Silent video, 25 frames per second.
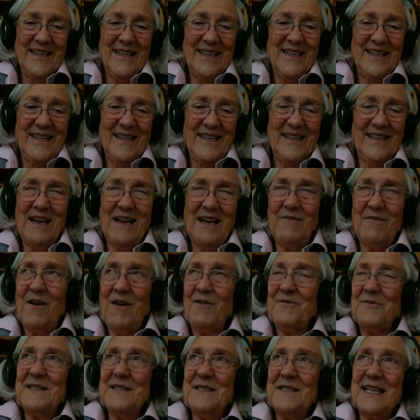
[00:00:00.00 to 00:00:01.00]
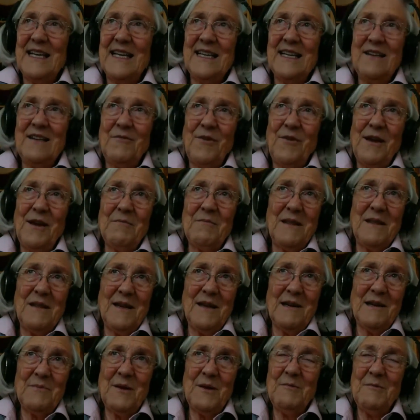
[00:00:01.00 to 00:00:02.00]
And I've often said in family
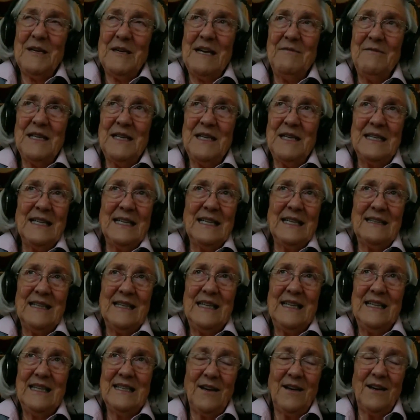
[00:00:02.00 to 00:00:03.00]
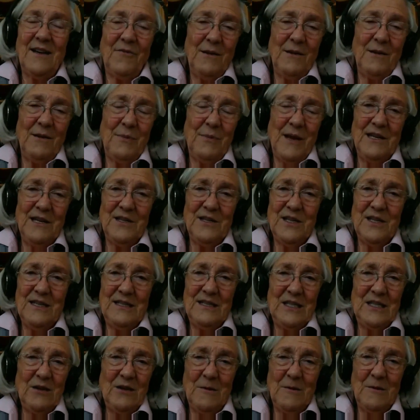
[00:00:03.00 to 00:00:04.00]
therapy when I've done it, the identified patient is the
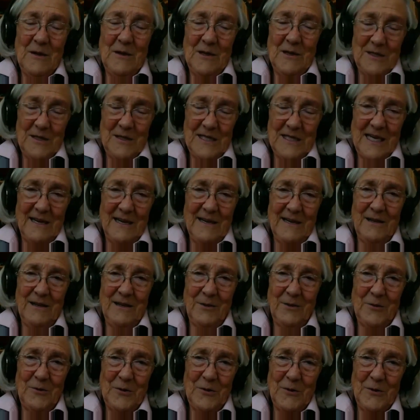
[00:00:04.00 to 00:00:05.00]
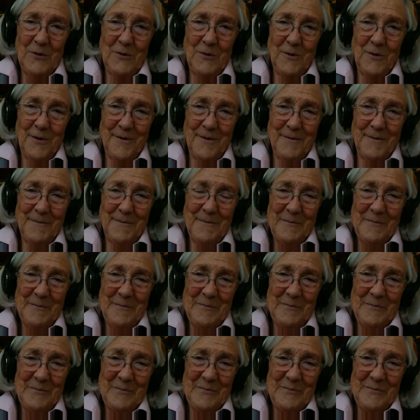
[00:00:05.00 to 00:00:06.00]
only one who's telling the truth,
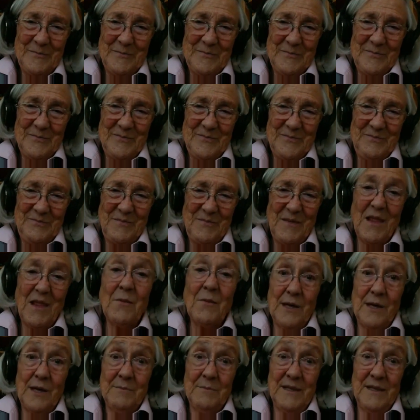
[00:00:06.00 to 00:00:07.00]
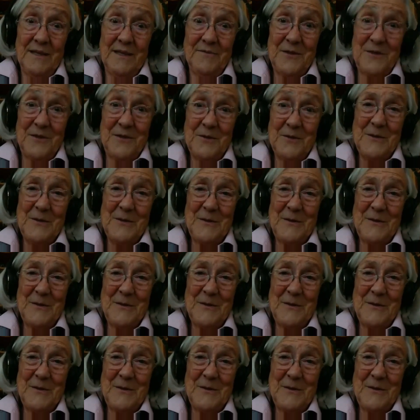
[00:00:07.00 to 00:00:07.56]
the primitive truth.